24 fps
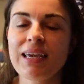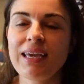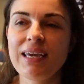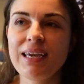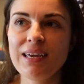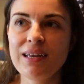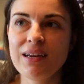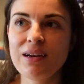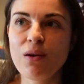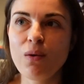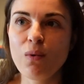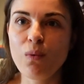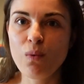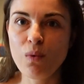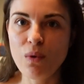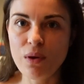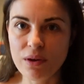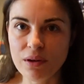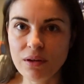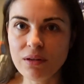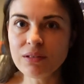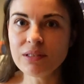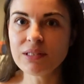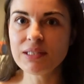it
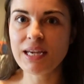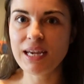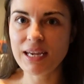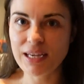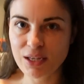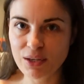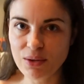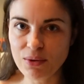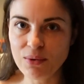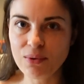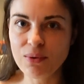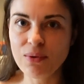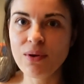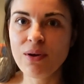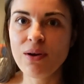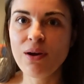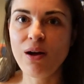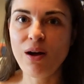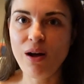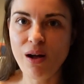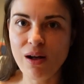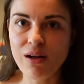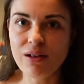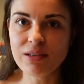will take you
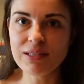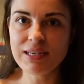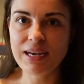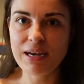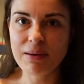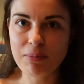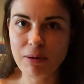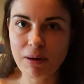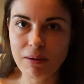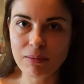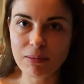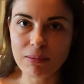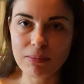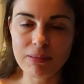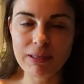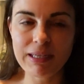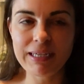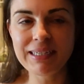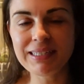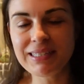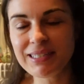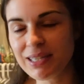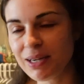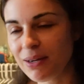all day
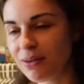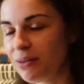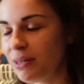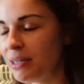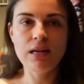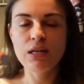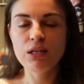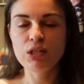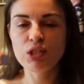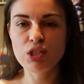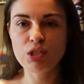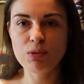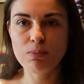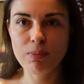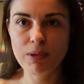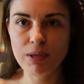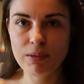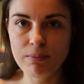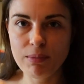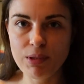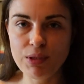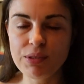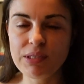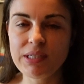probably, so just
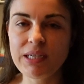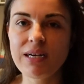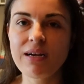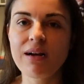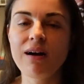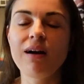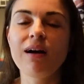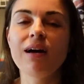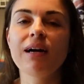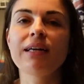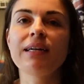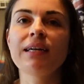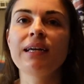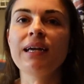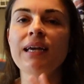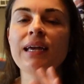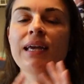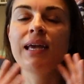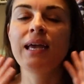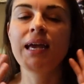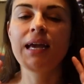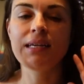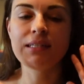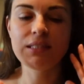put music on
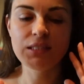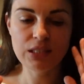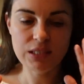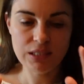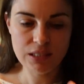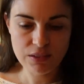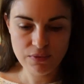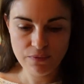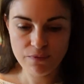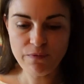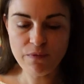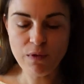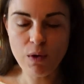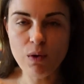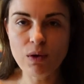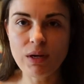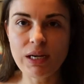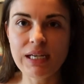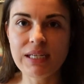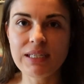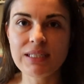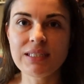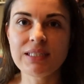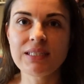and just
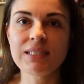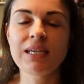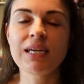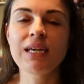focus.